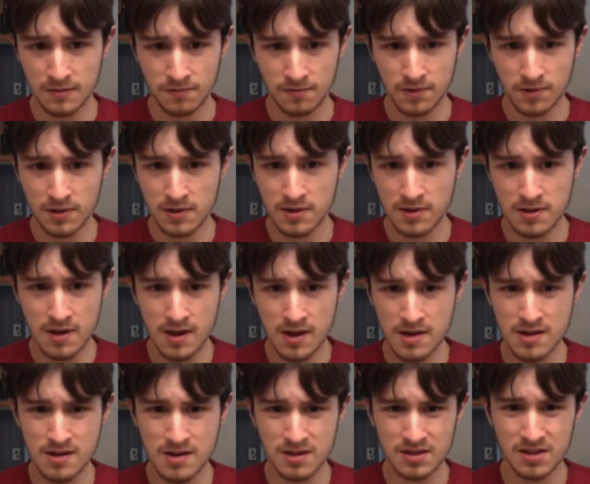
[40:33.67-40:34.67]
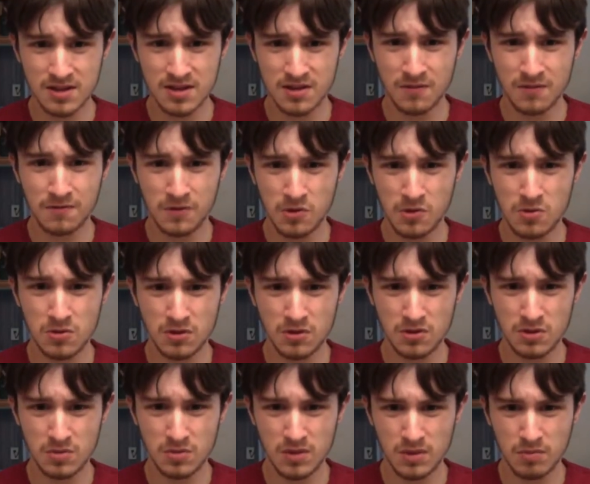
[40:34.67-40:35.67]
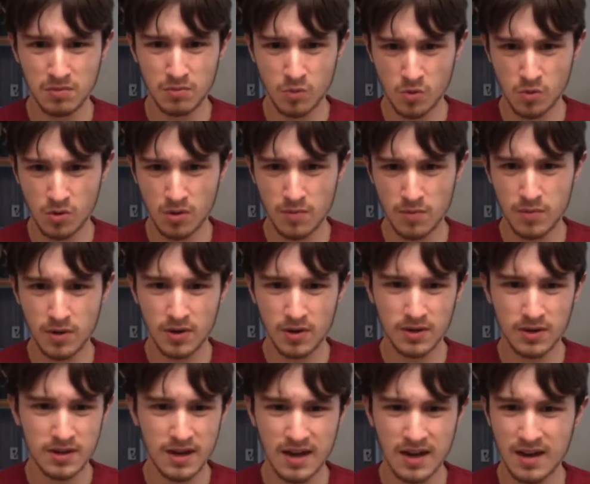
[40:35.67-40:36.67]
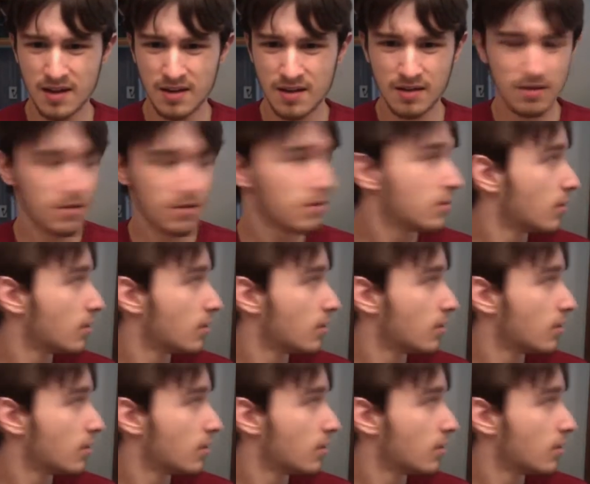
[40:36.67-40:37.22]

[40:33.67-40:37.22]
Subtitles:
In fact, the AES confuses me more, but I